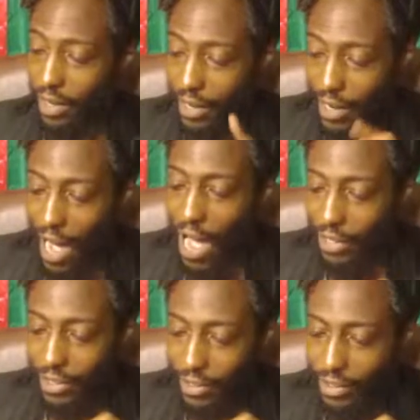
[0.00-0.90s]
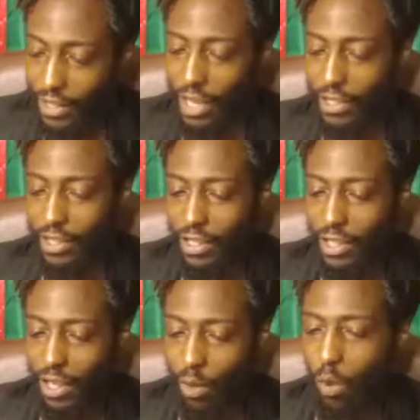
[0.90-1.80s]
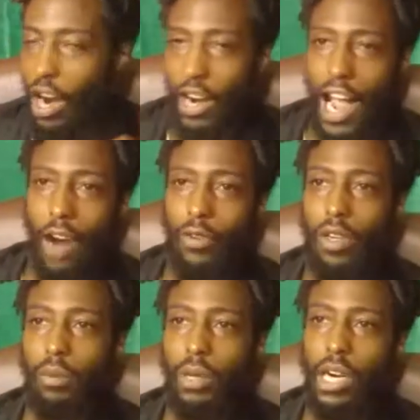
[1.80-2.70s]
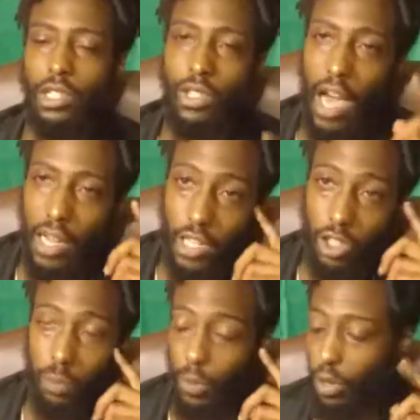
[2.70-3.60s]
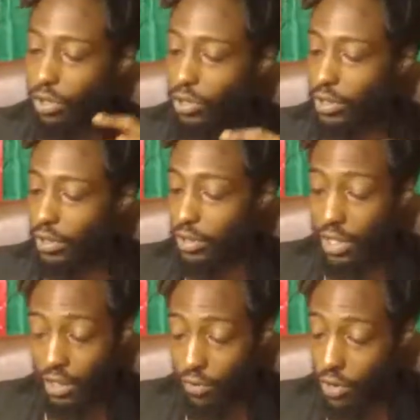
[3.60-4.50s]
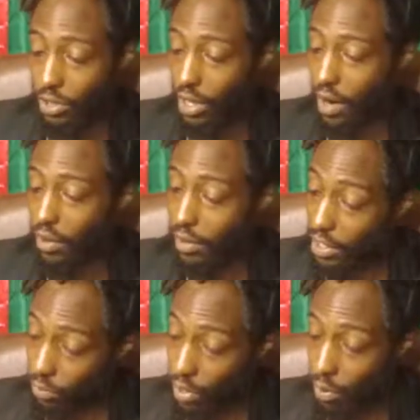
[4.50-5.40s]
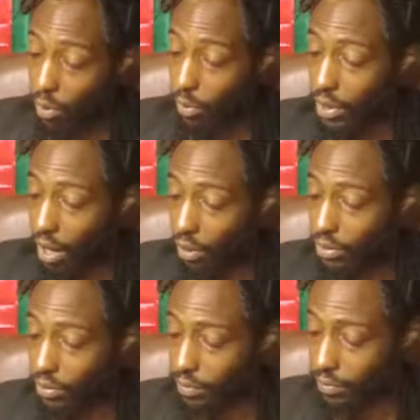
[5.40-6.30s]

Not just run to Africa. Because you got to get your spiritual sense first, y'all. That's really what we lost.